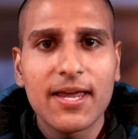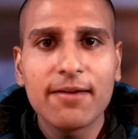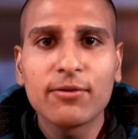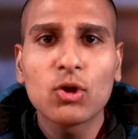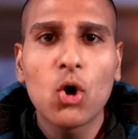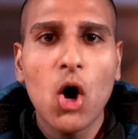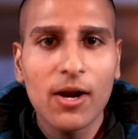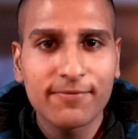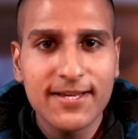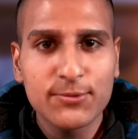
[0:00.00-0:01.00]
Even though all
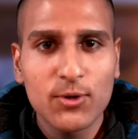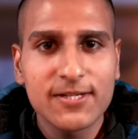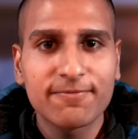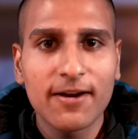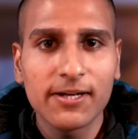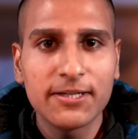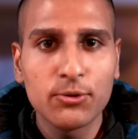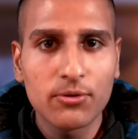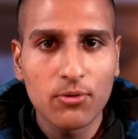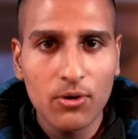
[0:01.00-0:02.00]
of this was fairly
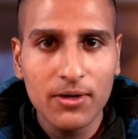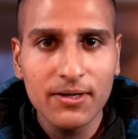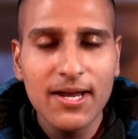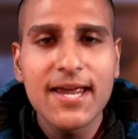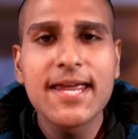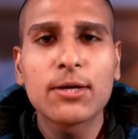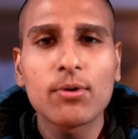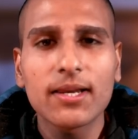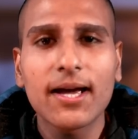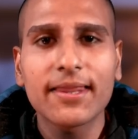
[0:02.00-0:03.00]
new to Rogan, he
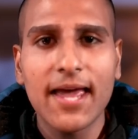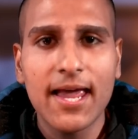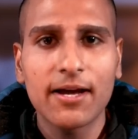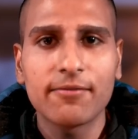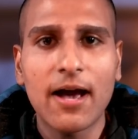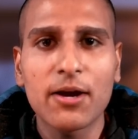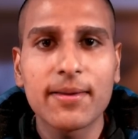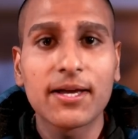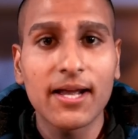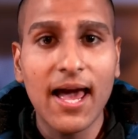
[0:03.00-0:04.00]
quickly got the hang of how to
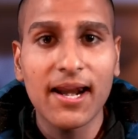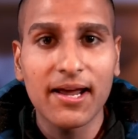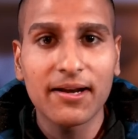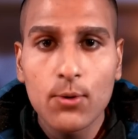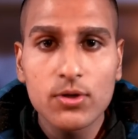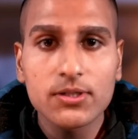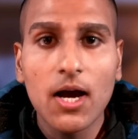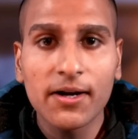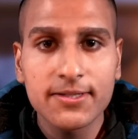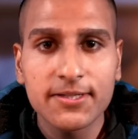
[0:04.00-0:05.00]
be good at it. He was
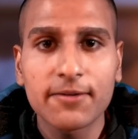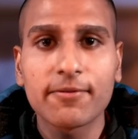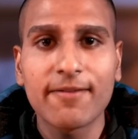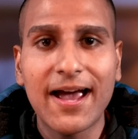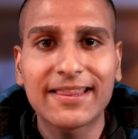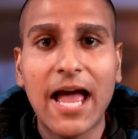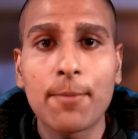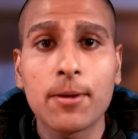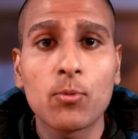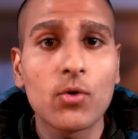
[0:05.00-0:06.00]
cognizant of the fact that
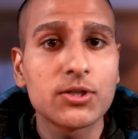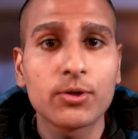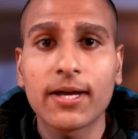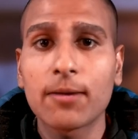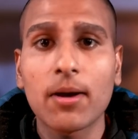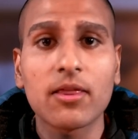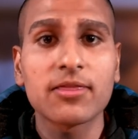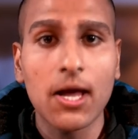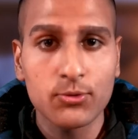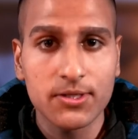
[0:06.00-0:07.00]
people were tuning in by the
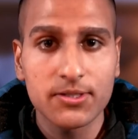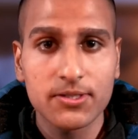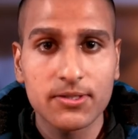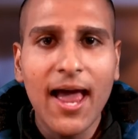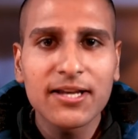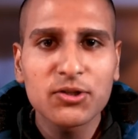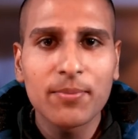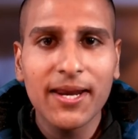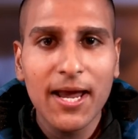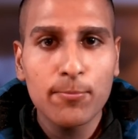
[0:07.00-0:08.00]
thousands. And to
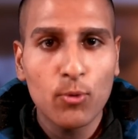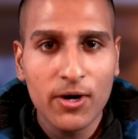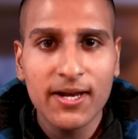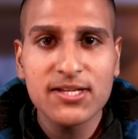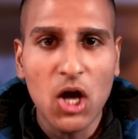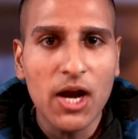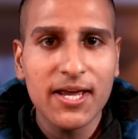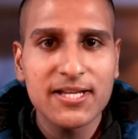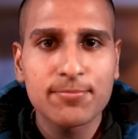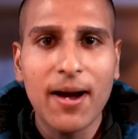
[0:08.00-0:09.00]
mitigate boring his
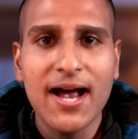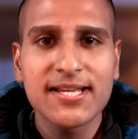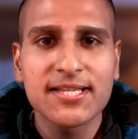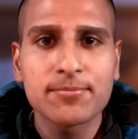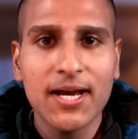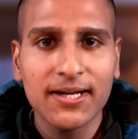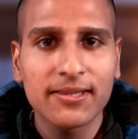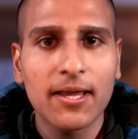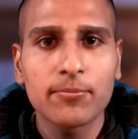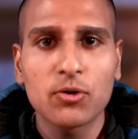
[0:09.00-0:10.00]
audience by
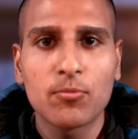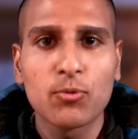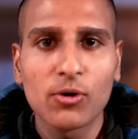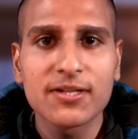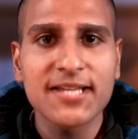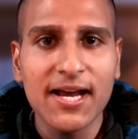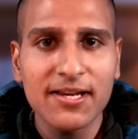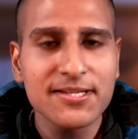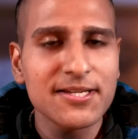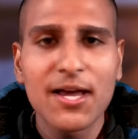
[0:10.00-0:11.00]
subjecting them to brutal
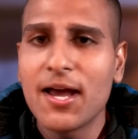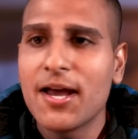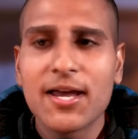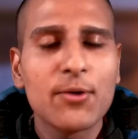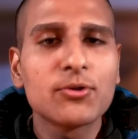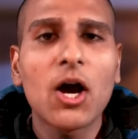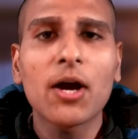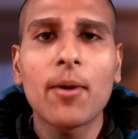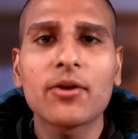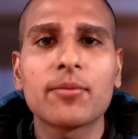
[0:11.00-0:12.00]
silence, he would
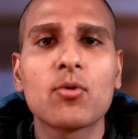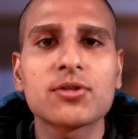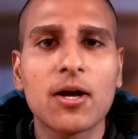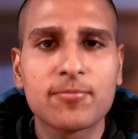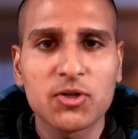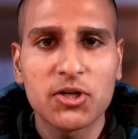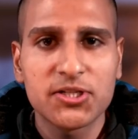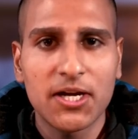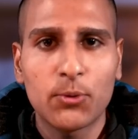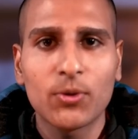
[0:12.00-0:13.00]
talk about the most absurd
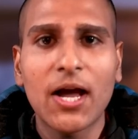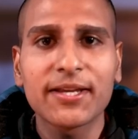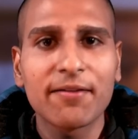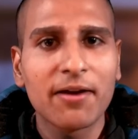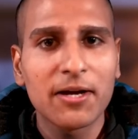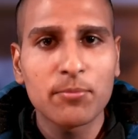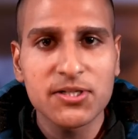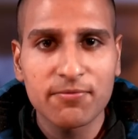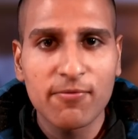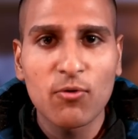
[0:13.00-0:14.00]
shit without giving it
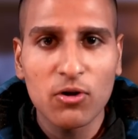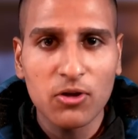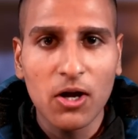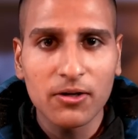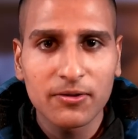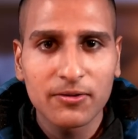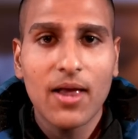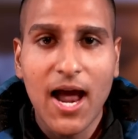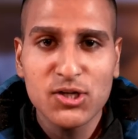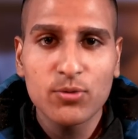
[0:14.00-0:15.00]
much of a forethought.
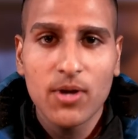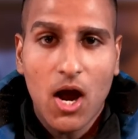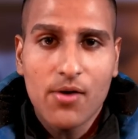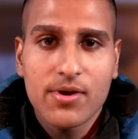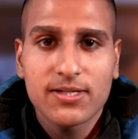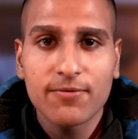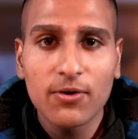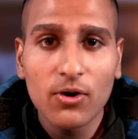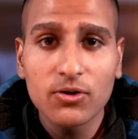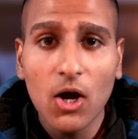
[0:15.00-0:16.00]
As should be obvious, if
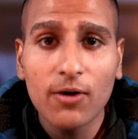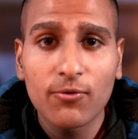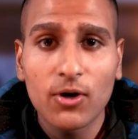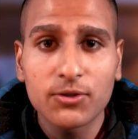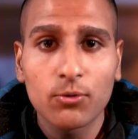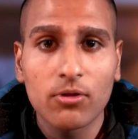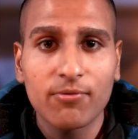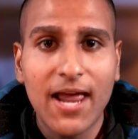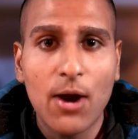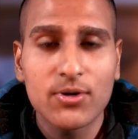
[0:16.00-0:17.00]
you're gonna talk for 2 to
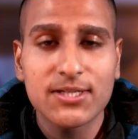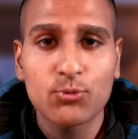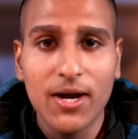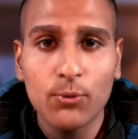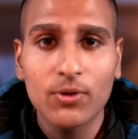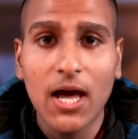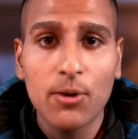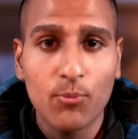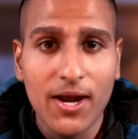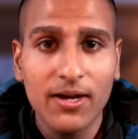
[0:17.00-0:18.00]
3 hours straight without a
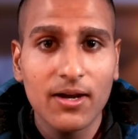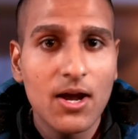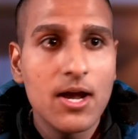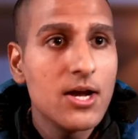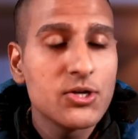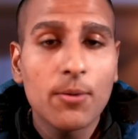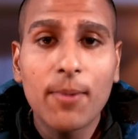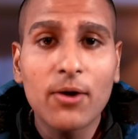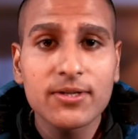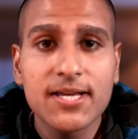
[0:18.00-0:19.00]
break, you're
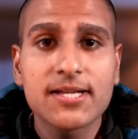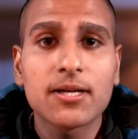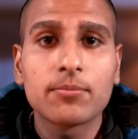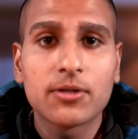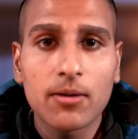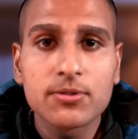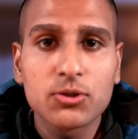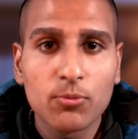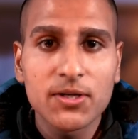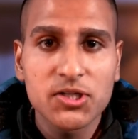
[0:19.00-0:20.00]
bound to say some dumb
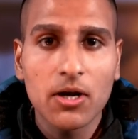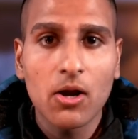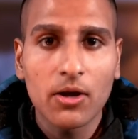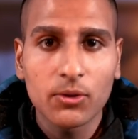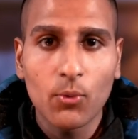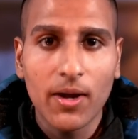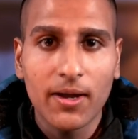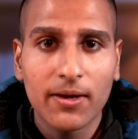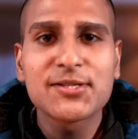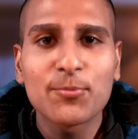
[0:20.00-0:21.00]
stupid shit along the way.
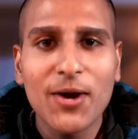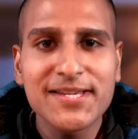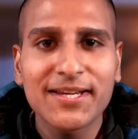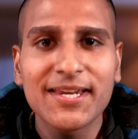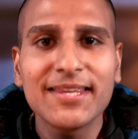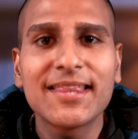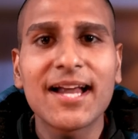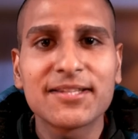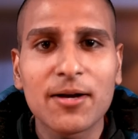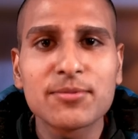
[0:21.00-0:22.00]
Surprisingly,
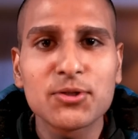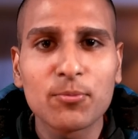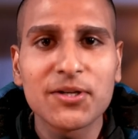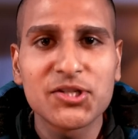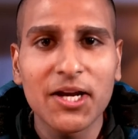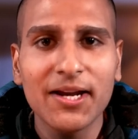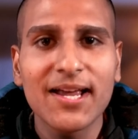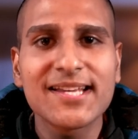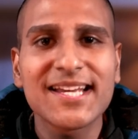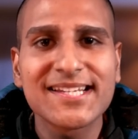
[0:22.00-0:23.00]
that dumb stupid shit
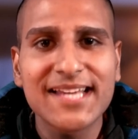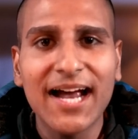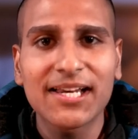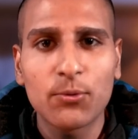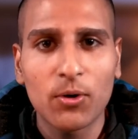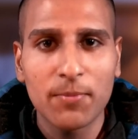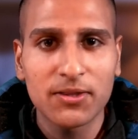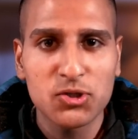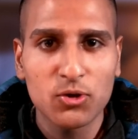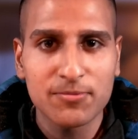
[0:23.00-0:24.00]
is exactly what made
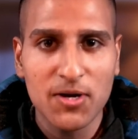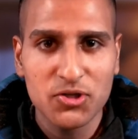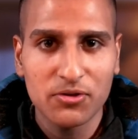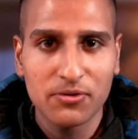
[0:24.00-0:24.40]
the show special.